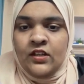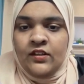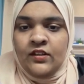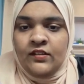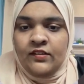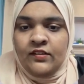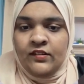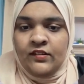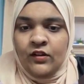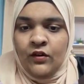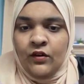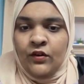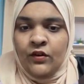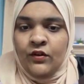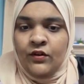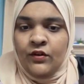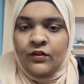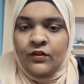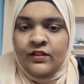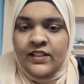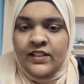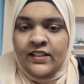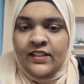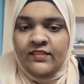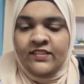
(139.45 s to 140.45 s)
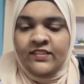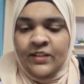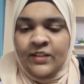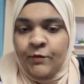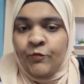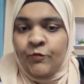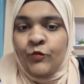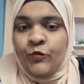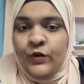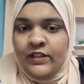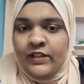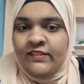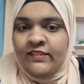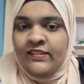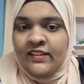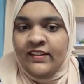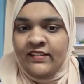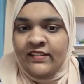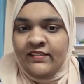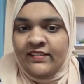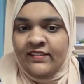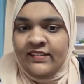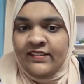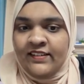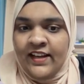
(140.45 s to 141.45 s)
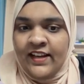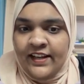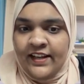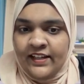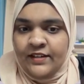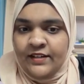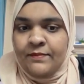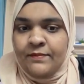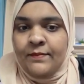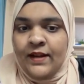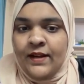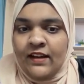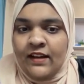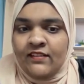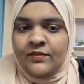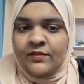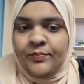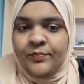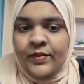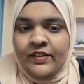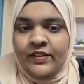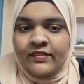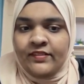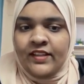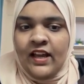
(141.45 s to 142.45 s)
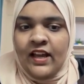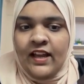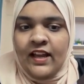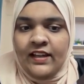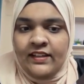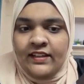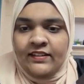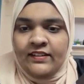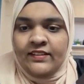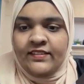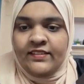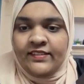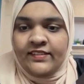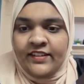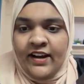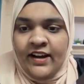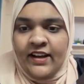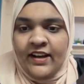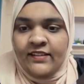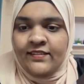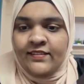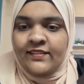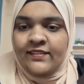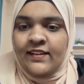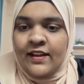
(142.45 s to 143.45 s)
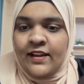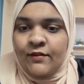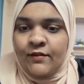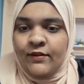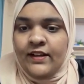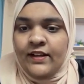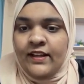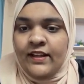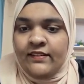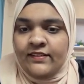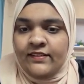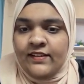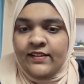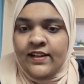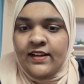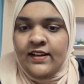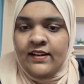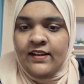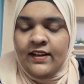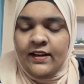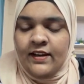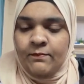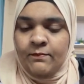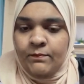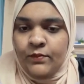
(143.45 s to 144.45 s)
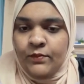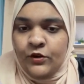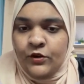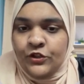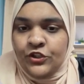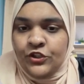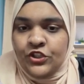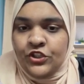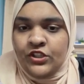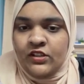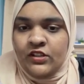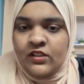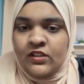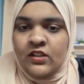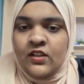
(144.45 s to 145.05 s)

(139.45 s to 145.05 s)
So this team with slacker may experience higher stress level as deadline approach.